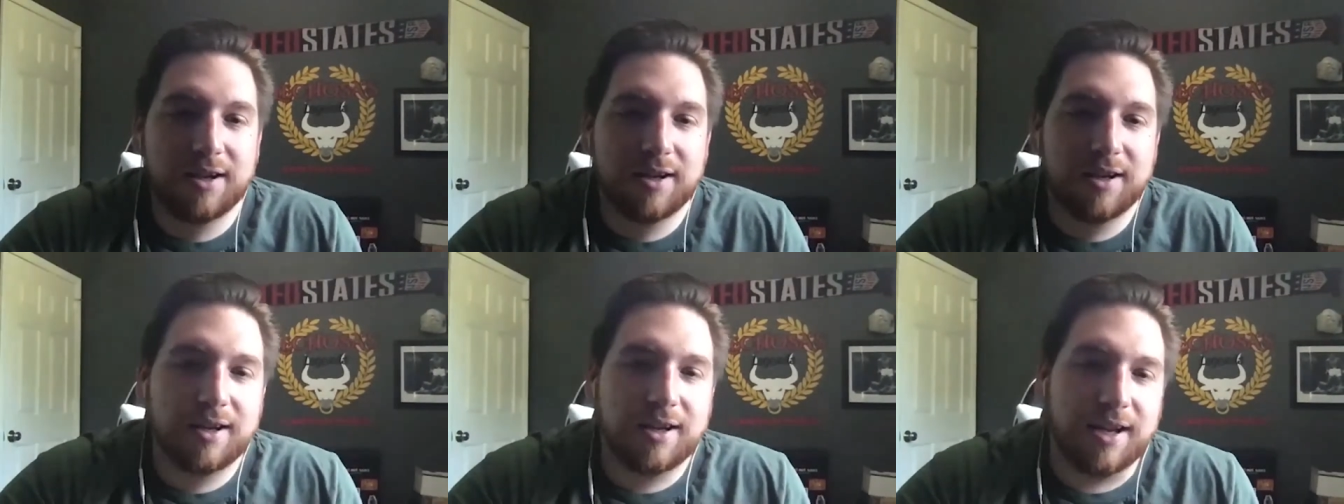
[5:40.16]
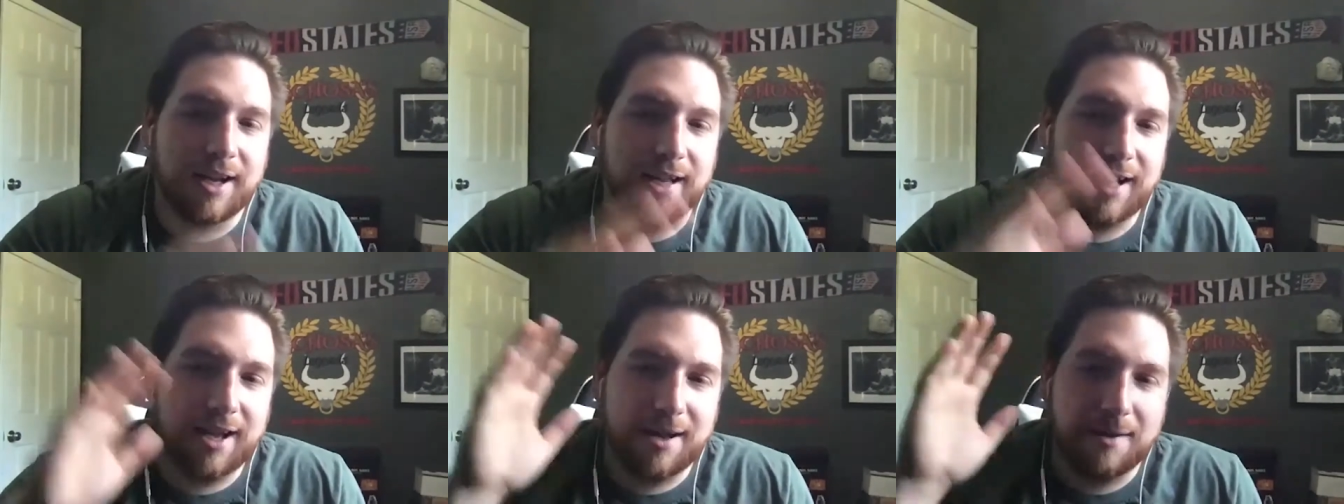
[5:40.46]

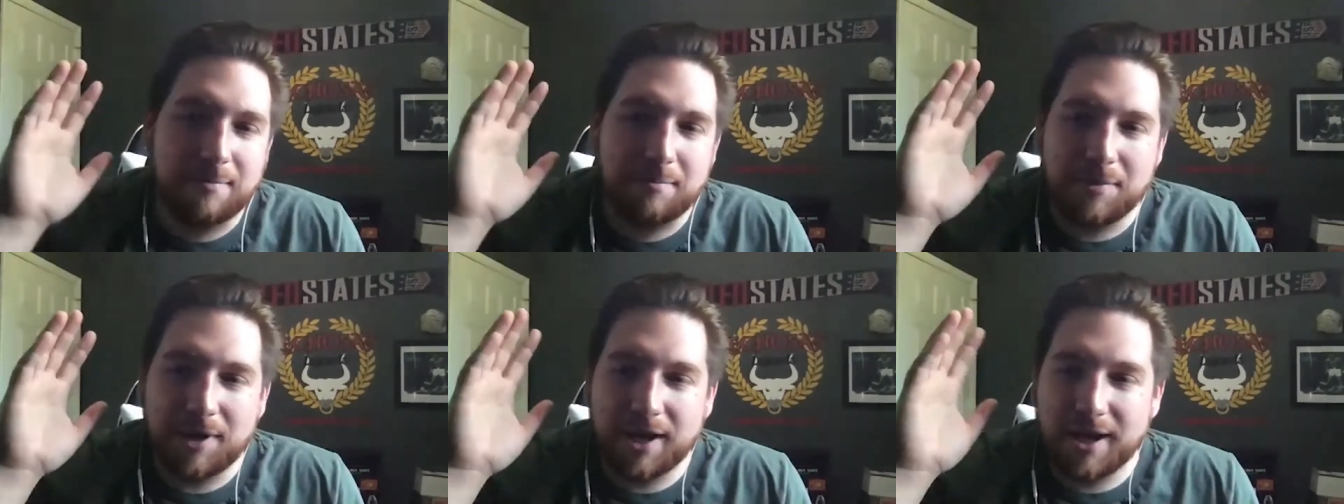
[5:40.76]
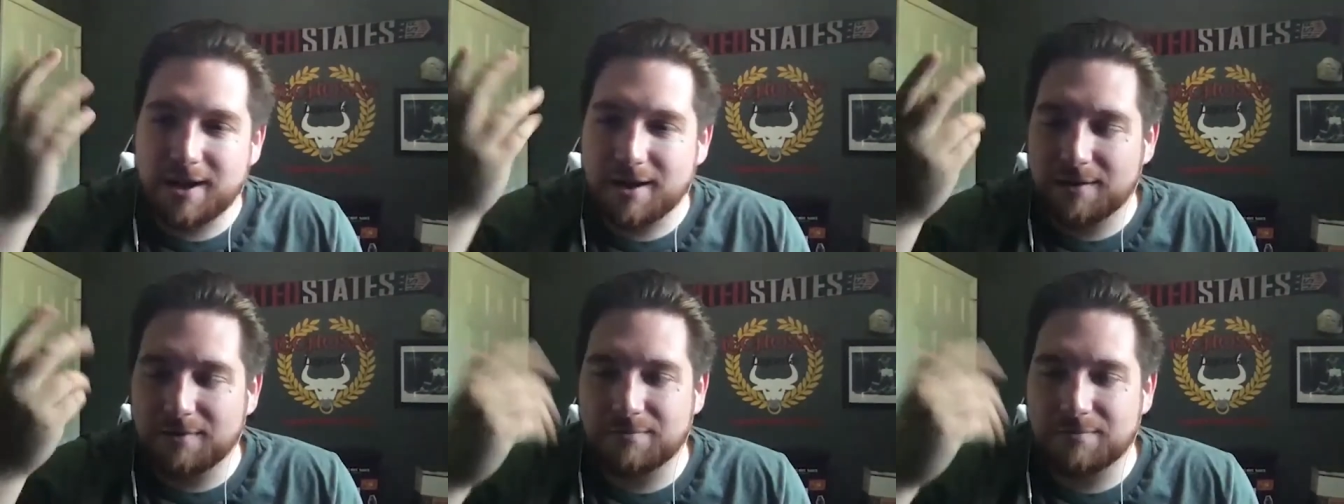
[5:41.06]
I got
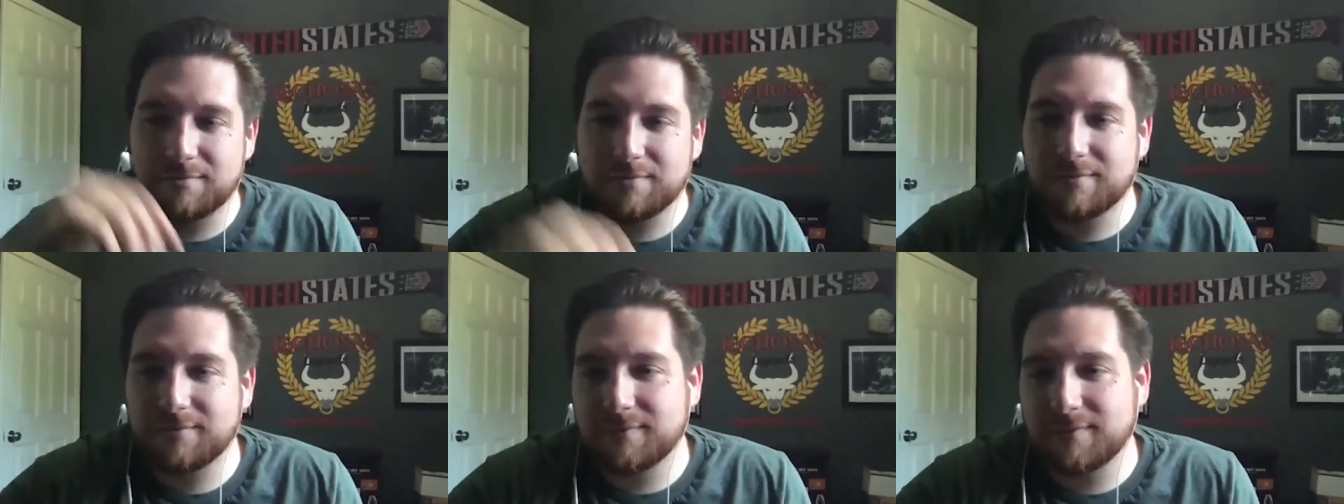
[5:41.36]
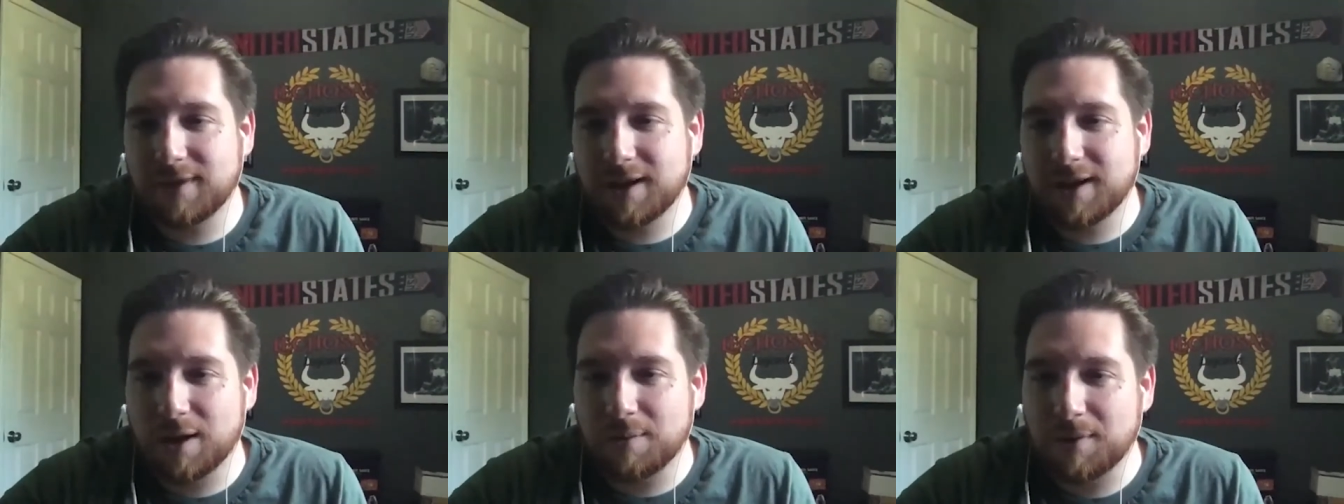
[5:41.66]
me and
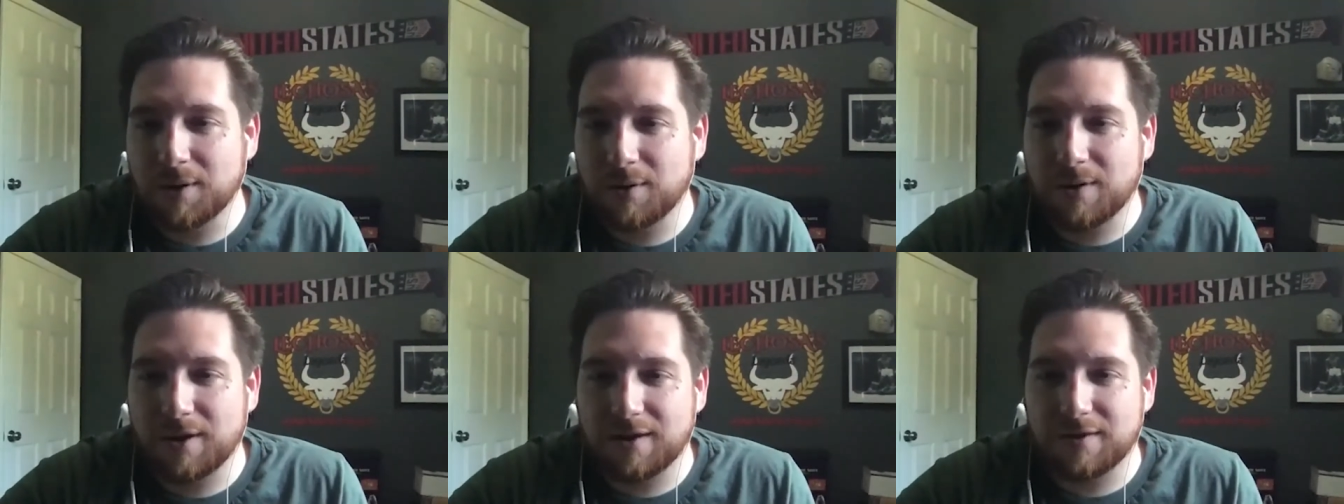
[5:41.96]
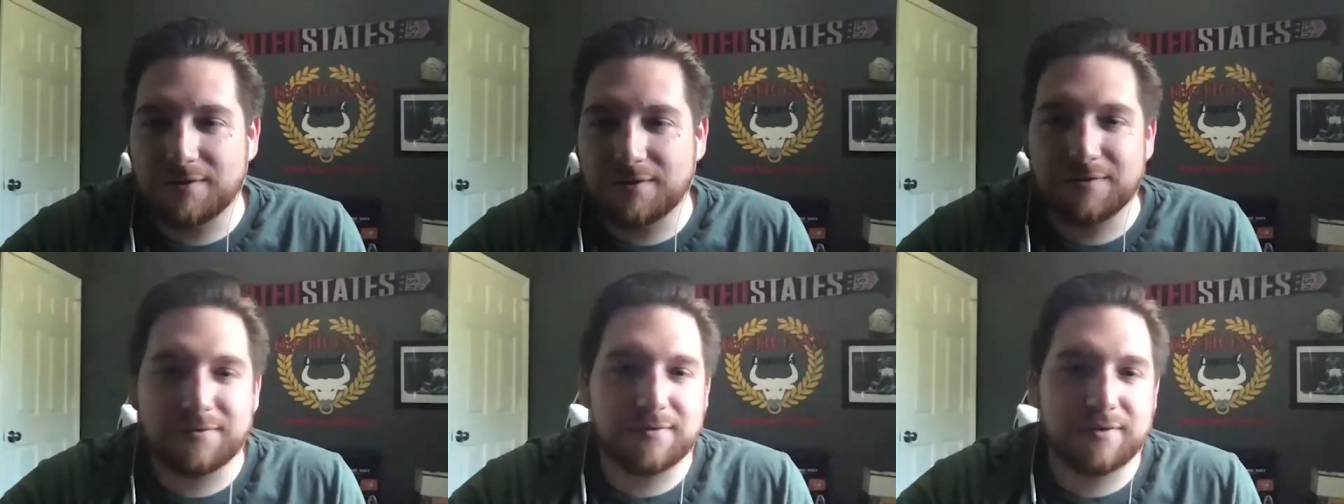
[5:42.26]
now my
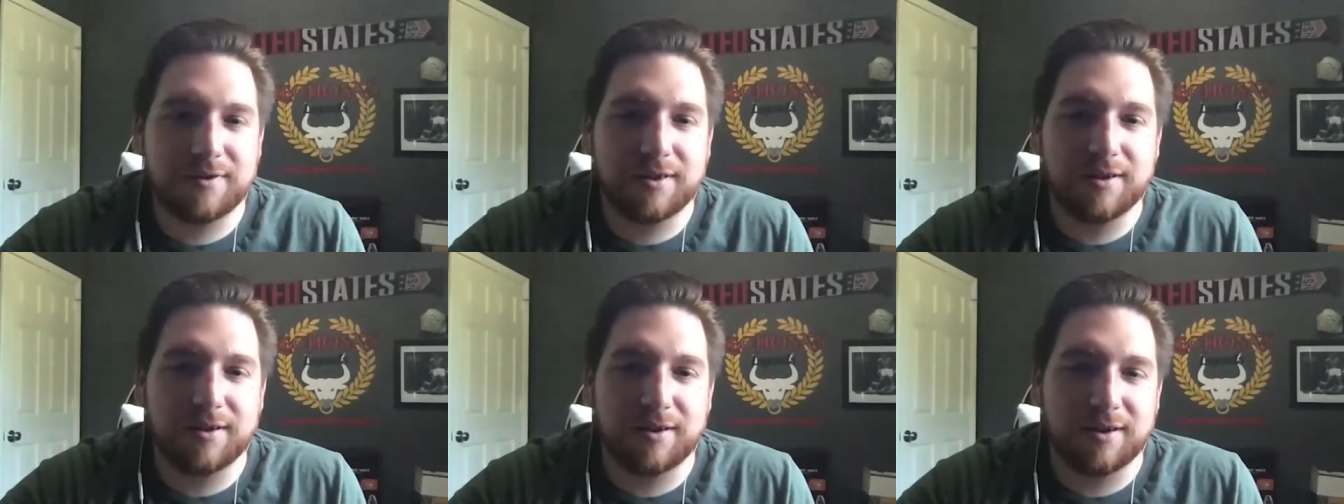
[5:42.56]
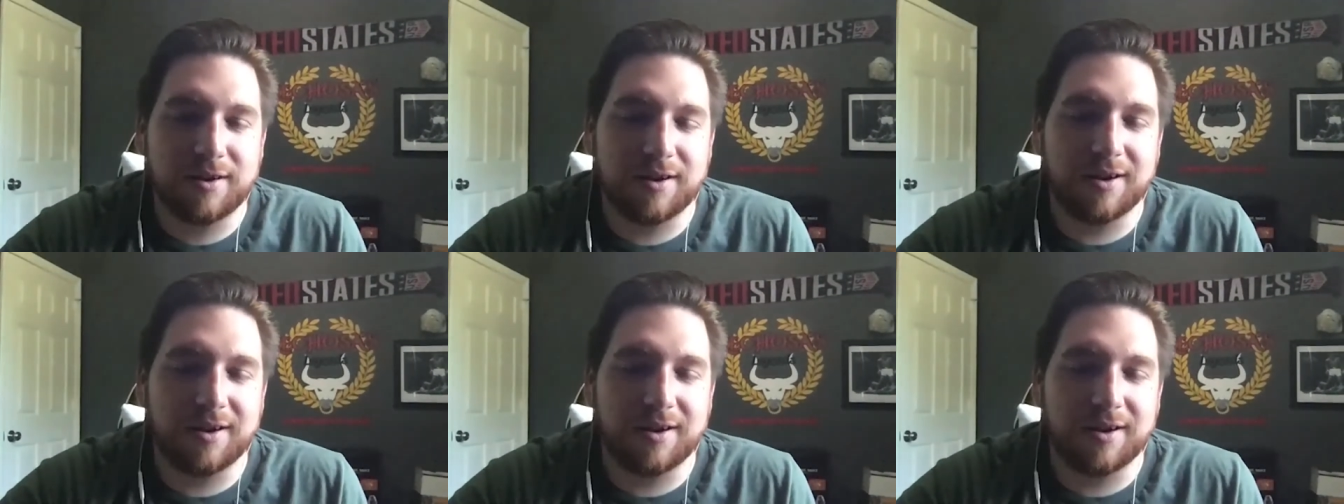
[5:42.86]
wife. They're